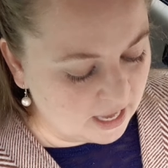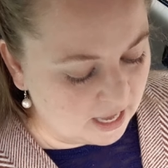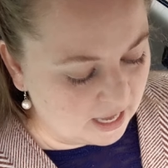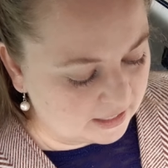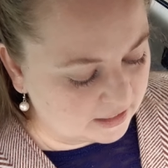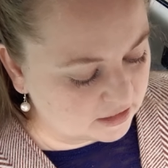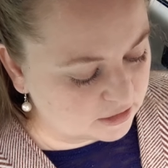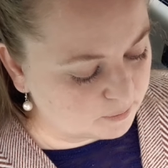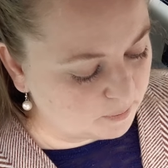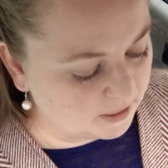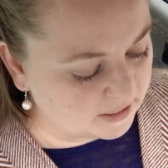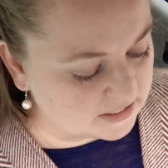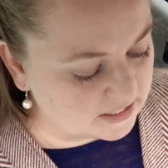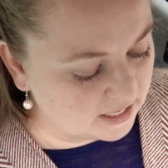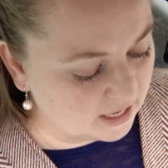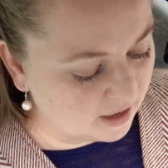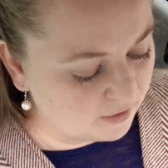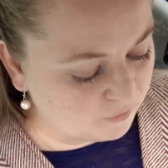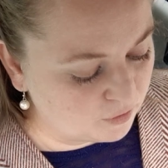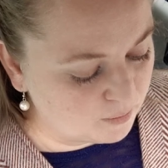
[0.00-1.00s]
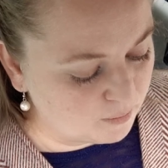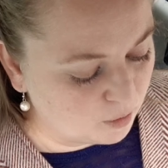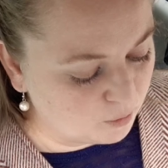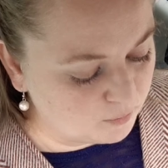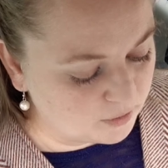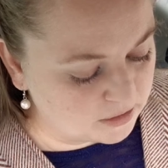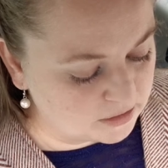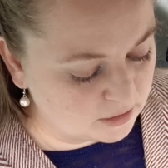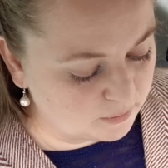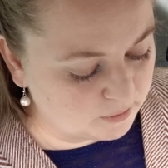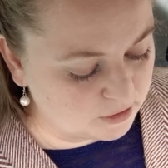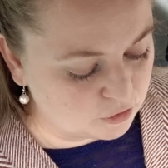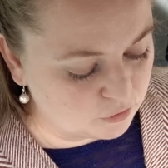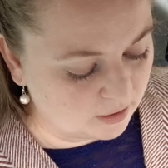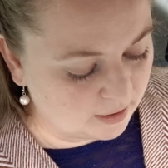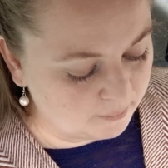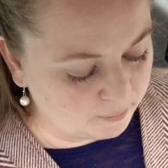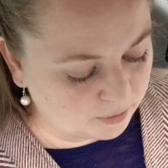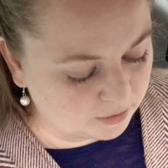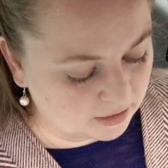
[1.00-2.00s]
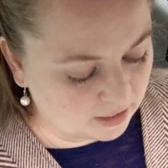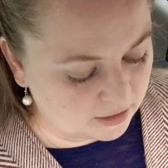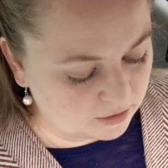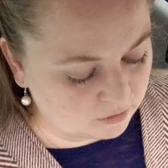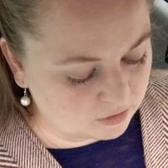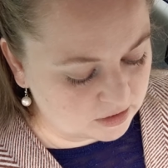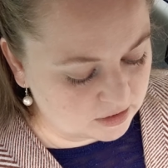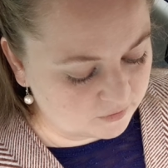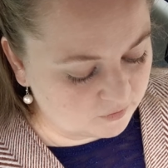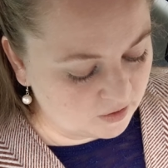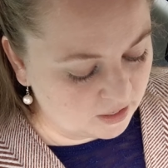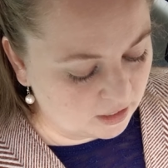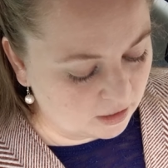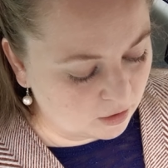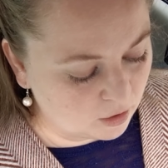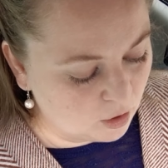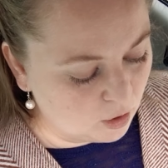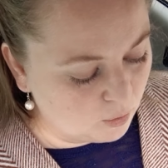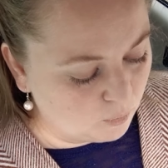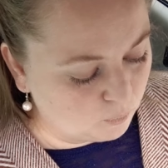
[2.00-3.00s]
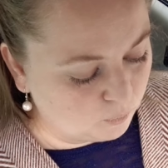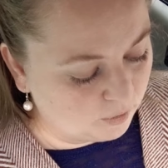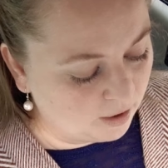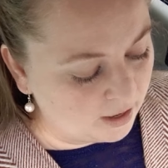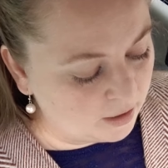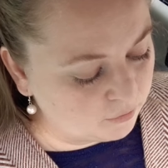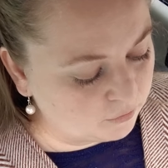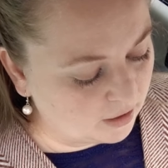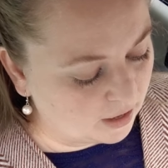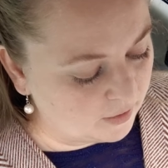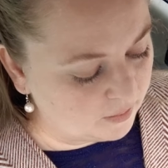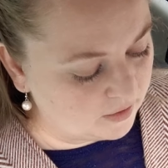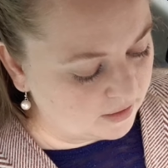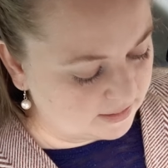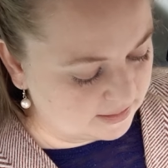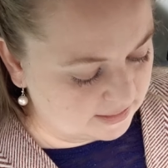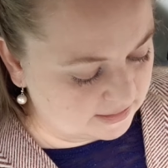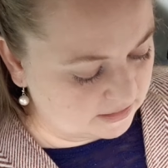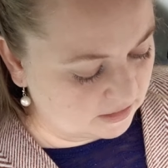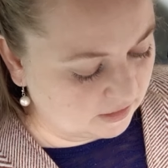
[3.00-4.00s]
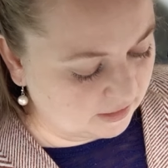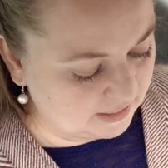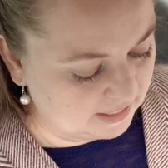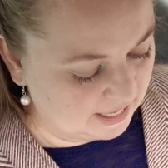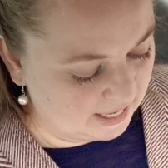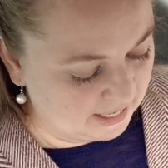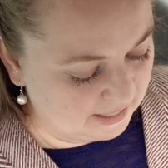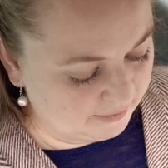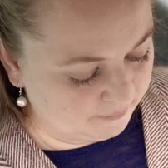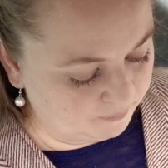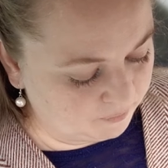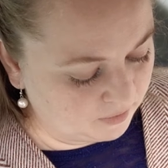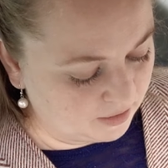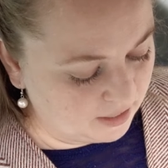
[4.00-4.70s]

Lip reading: and expecting every moment to be trampled under its feet, ran round the thistle again.